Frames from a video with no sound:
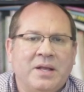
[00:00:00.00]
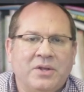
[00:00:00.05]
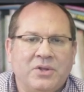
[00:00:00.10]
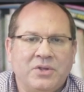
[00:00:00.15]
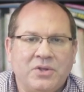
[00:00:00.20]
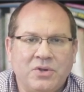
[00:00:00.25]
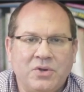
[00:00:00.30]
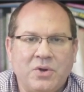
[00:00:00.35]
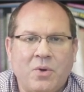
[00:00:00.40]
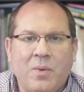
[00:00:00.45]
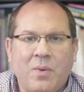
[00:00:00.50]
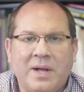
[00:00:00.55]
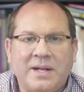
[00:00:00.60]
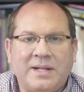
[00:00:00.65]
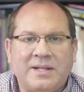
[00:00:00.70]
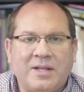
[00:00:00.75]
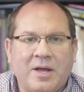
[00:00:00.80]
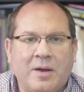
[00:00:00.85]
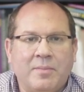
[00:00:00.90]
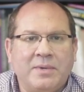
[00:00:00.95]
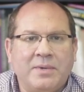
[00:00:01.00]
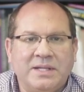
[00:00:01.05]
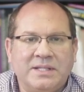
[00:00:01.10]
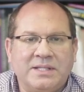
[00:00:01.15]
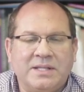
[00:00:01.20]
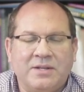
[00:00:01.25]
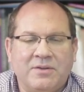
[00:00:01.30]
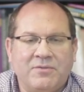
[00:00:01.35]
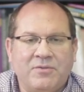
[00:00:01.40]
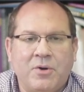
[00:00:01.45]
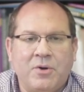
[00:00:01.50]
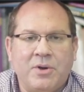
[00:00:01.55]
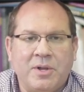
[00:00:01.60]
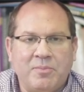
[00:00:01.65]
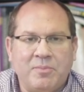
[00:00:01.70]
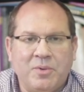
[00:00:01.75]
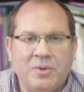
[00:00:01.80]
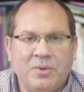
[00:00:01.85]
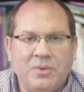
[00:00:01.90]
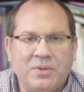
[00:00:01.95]
You don't want dummies in the
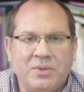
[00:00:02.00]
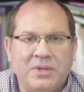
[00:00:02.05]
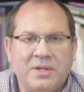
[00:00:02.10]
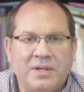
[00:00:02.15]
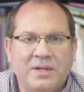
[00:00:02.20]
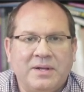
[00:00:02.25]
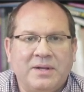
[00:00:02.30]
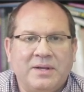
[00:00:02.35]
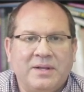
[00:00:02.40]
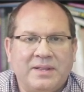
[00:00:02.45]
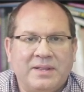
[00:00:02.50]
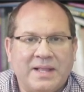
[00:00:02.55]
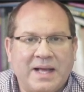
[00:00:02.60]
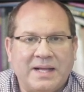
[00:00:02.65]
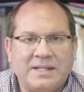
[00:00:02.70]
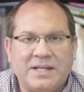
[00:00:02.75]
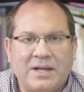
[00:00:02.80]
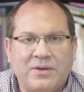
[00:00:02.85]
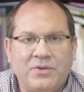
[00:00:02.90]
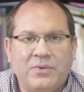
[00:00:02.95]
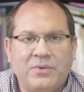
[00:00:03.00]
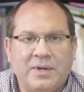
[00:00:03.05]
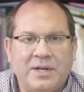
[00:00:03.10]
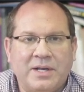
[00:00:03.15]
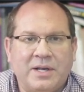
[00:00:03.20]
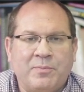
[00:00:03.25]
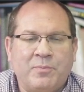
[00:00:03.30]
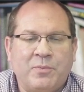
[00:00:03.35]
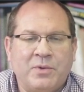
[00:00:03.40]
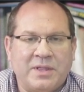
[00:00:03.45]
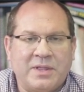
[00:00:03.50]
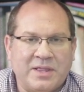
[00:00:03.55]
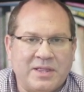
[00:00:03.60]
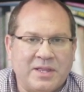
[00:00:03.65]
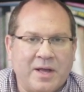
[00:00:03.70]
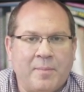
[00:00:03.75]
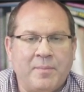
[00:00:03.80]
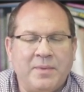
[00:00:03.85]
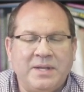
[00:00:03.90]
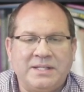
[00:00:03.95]
voting booth. That's how you end up with
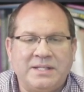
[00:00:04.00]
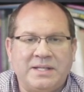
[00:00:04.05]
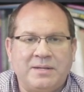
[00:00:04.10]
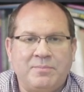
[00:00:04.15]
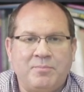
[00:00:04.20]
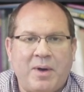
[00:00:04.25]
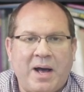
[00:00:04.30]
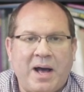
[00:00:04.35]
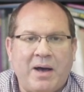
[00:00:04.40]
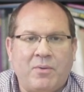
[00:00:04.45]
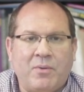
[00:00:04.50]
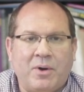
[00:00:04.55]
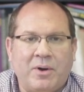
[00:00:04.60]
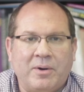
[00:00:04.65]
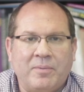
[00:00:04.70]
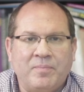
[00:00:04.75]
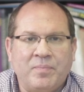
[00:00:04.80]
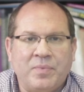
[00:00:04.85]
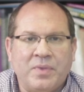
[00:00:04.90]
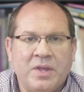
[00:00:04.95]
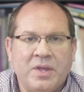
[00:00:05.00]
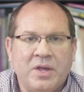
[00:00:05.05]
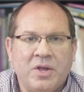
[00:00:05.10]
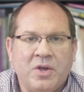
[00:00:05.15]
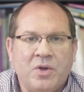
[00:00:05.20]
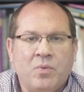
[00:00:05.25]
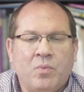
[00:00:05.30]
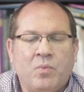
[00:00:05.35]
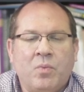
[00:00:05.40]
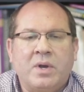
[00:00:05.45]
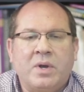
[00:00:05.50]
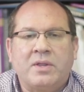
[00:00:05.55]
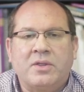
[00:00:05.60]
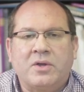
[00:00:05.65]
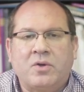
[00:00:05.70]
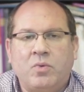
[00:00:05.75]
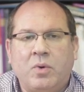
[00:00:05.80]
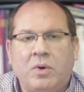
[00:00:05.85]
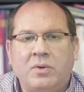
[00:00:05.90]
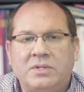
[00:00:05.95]
dummies in power. One of
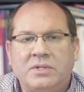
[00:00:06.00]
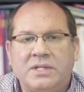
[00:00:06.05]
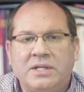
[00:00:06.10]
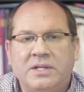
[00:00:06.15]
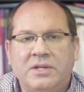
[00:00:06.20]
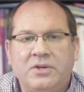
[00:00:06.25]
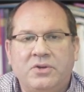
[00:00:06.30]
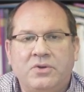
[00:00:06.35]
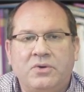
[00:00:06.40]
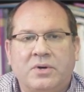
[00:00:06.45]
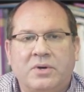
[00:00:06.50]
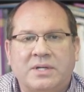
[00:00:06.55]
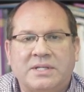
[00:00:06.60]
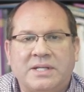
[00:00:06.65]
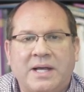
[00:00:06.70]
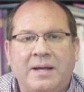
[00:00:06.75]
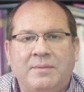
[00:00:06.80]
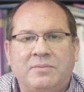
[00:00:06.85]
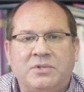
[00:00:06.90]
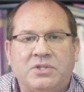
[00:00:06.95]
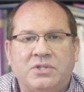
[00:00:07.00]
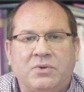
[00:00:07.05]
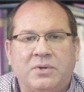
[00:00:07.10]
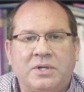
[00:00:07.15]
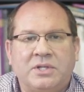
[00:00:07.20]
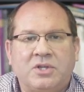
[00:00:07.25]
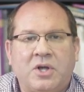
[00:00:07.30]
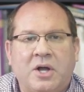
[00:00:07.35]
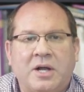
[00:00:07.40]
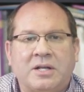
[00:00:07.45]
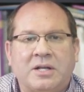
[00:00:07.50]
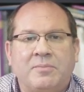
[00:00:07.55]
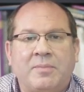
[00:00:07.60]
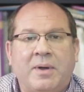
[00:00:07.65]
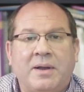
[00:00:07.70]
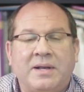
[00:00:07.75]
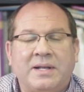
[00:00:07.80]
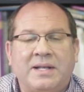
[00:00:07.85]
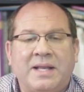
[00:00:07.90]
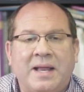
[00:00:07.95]
the quotes in the New York Times story talked
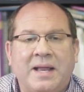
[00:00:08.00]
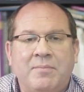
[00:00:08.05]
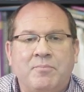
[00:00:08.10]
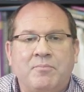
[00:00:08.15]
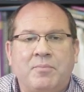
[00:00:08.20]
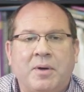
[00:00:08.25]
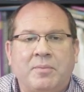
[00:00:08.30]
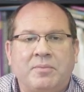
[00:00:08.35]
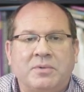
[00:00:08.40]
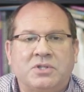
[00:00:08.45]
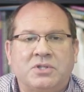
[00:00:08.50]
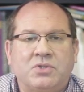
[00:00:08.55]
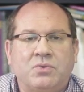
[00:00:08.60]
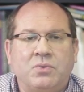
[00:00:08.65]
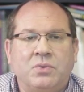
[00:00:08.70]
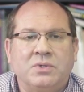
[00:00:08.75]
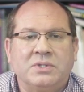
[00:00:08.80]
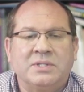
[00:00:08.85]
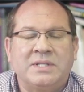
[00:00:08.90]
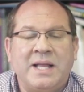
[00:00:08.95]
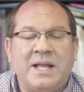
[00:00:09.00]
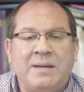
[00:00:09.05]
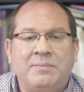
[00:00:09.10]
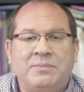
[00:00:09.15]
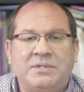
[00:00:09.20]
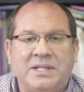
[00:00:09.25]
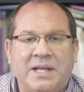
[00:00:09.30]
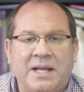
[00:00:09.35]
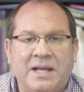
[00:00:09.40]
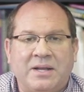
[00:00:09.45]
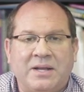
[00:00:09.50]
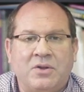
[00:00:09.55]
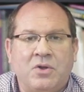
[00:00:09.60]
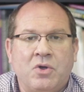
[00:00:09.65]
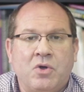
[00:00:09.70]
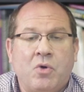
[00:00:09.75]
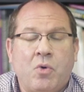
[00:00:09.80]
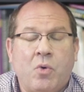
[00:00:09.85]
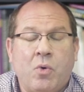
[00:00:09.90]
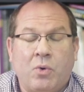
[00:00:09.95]
about a Dayton Public Schools namesake,
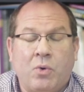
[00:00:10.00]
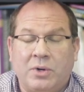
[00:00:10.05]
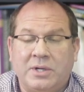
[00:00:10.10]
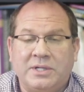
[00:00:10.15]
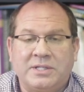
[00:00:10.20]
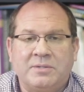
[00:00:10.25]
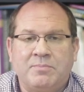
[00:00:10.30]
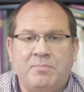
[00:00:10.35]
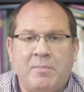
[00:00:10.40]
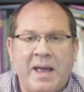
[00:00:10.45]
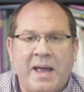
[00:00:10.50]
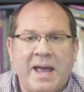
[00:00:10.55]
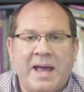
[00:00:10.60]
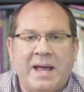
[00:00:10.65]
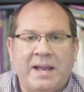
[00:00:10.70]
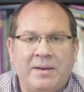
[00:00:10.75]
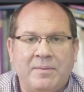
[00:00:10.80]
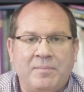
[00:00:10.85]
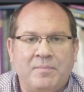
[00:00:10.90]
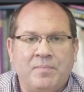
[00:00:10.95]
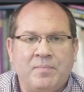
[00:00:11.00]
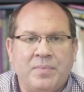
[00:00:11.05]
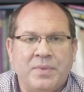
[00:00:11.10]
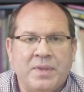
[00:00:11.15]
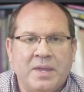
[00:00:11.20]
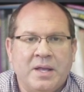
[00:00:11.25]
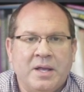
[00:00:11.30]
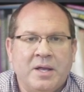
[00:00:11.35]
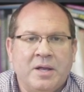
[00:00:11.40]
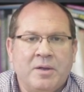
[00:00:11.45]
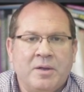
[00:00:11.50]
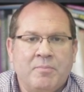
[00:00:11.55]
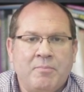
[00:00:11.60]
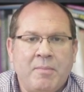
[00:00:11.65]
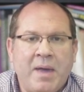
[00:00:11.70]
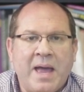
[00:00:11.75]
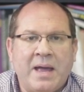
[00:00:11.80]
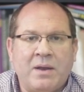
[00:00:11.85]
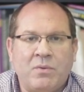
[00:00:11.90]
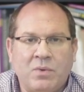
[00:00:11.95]
Horace Mann.
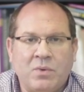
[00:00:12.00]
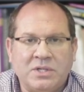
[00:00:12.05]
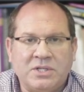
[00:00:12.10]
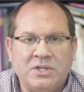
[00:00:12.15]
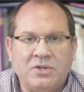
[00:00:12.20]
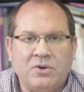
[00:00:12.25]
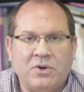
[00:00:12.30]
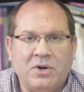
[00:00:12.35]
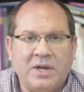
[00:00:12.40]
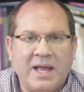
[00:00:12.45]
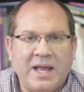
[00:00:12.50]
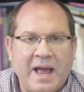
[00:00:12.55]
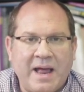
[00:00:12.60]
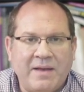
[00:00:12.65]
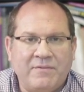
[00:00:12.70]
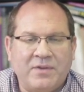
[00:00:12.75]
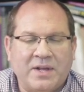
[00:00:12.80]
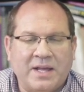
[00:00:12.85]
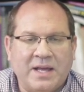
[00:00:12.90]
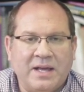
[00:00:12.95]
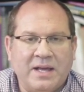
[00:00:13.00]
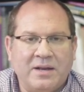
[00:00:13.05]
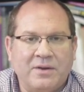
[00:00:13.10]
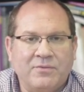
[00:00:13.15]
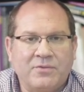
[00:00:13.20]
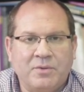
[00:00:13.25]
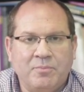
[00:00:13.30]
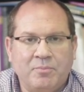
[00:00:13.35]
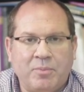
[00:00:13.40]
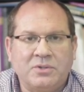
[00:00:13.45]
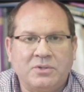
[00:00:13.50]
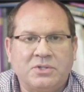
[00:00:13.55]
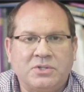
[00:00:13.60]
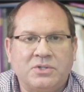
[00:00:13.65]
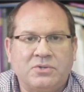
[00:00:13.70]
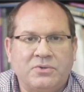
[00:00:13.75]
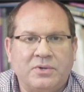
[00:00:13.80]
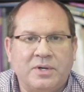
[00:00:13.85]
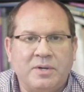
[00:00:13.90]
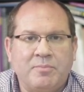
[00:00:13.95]
Mann was an early advocate of
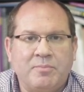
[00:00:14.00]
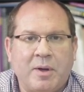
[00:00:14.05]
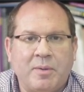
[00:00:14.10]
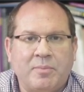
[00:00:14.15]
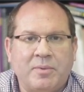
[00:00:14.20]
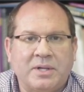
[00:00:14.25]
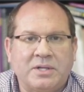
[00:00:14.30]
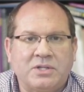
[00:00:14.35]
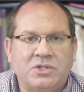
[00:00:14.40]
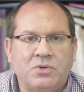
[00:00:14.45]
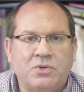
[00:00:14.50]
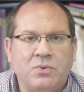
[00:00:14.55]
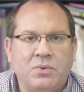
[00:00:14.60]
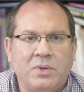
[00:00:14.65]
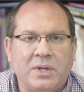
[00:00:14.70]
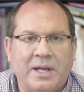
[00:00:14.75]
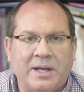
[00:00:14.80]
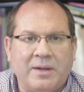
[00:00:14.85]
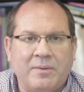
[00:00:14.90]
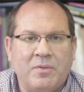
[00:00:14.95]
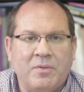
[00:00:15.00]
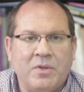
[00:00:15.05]
compulsory public schooling.